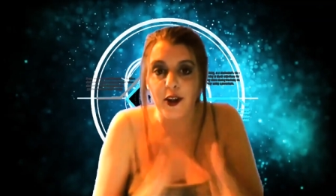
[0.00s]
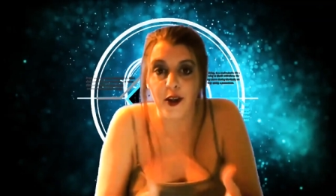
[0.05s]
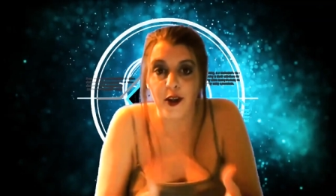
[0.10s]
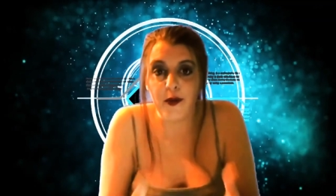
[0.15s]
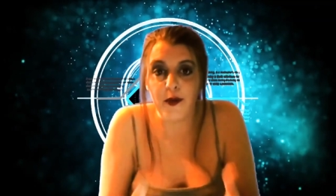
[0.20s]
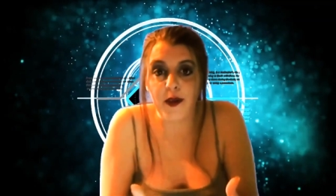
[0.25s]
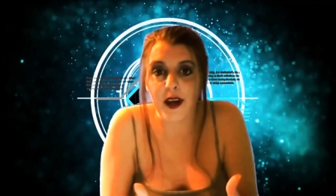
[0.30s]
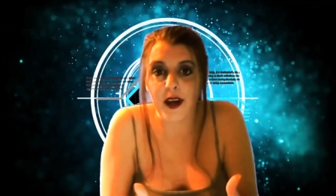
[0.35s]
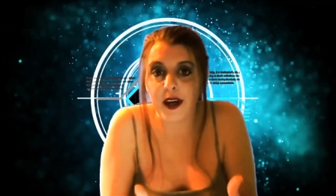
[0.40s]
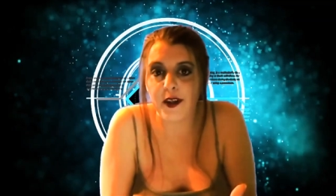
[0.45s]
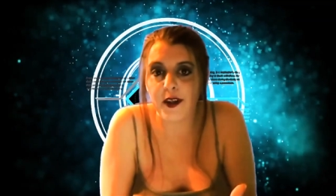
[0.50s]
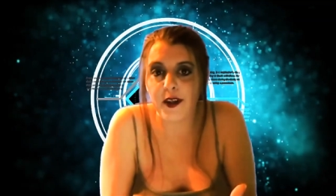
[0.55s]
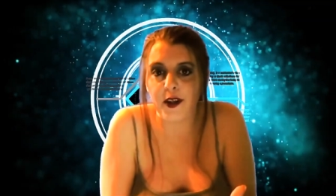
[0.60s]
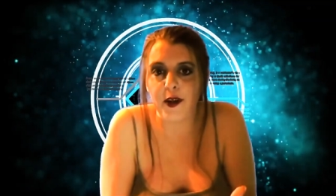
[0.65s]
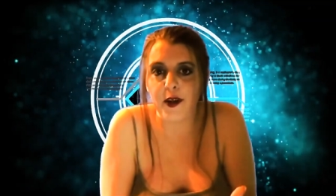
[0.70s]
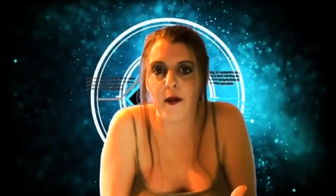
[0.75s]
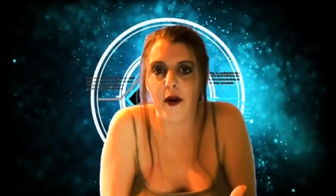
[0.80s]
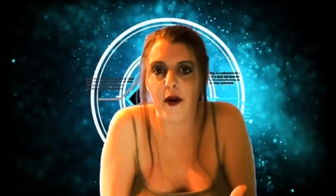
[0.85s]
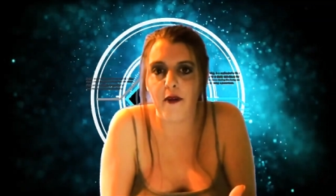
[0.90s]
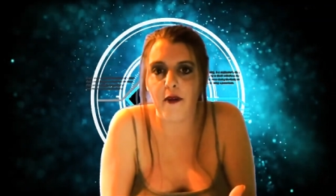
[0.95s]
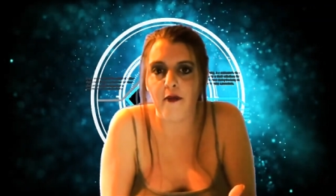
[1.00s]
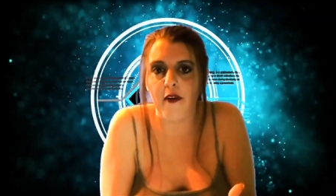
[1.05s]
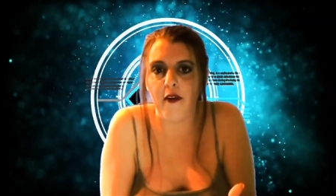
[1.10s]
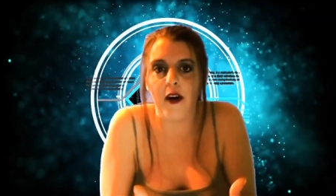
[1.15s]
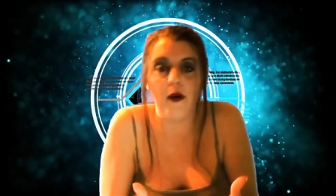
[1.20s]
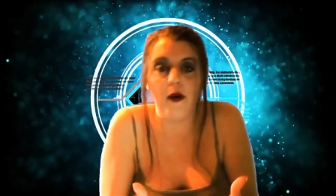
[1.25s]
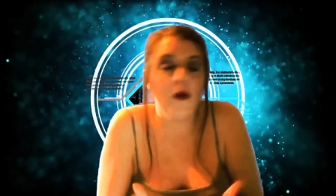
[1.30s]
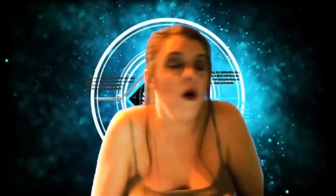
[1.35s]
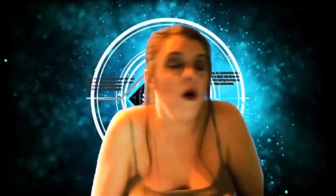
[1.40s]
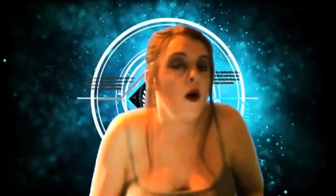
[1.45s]
Do you think it's a
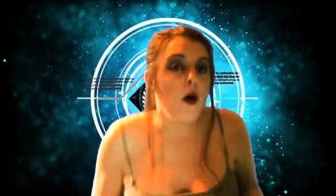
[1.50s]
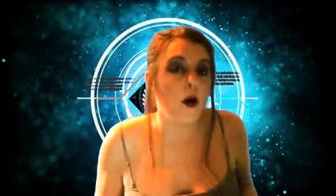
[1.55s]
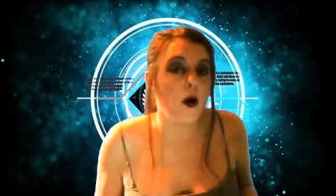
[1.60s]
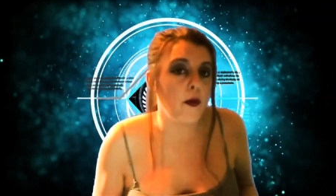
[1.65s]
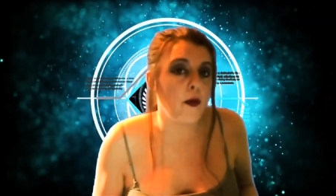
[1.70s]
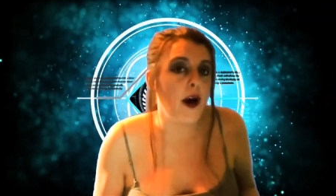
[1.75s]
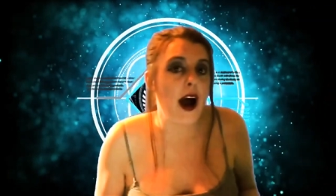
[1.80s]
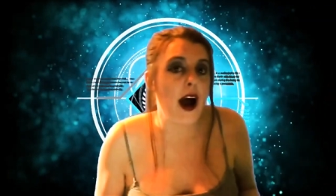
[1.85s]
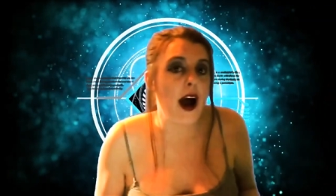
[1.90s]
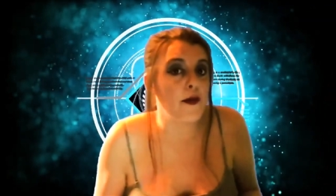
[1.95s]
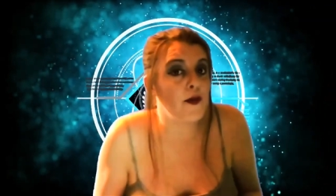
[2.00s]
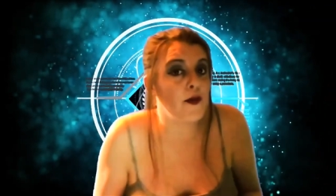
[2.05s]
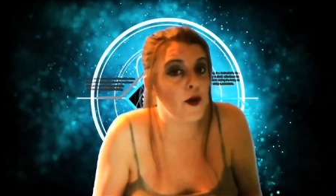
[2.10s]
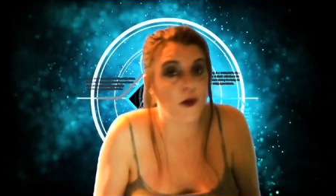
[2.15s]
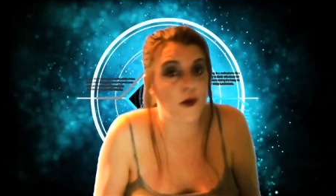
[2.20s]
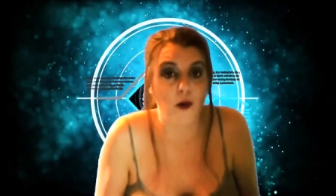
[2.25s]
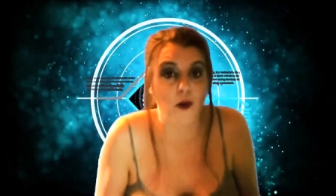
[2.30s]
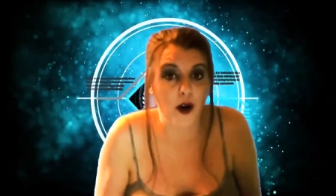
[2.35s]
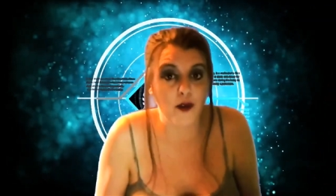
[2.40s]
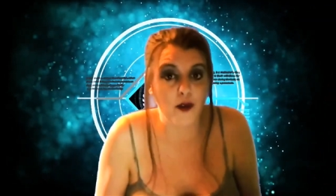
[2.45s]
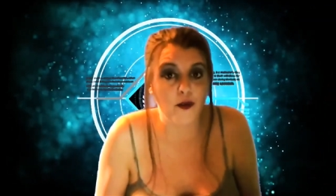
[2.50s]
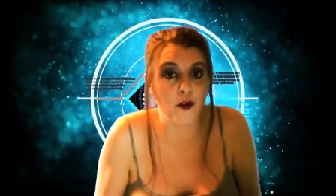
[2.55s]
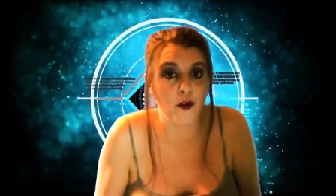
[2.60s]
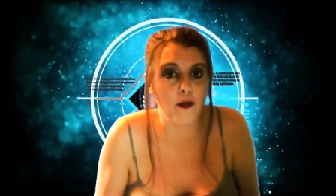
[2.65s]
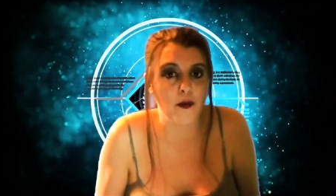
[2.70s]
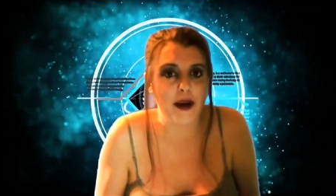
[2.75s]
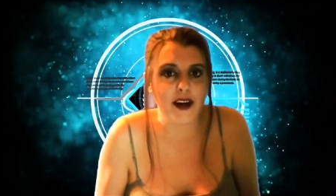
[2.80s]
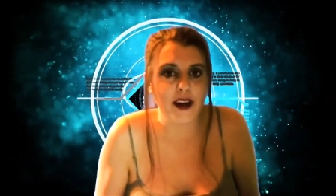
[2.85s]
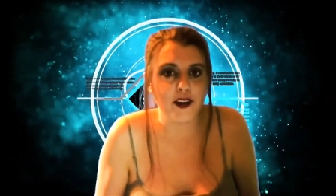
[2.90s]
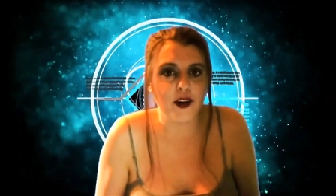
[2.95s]
UFO or perhaps a rock
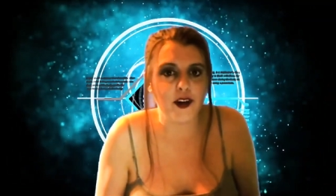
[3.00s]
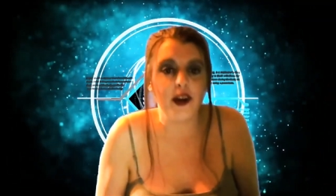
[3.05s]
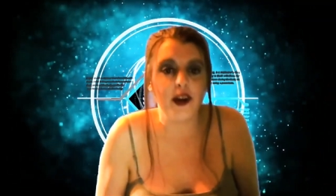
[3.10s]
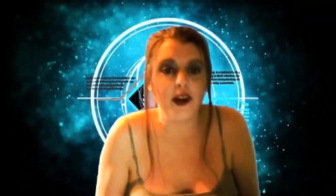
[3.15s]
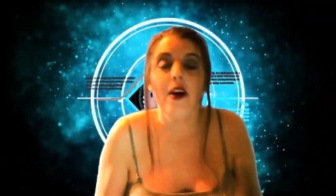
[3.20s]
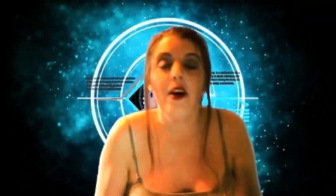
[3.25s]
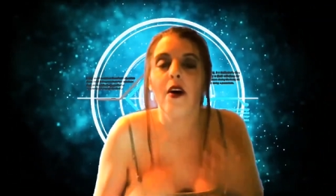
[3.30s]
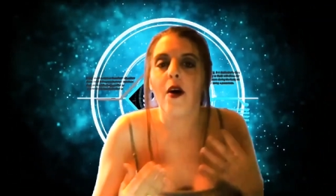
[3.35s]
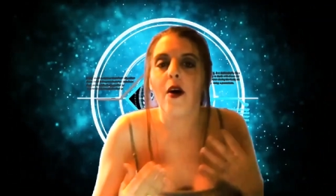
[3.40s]
formation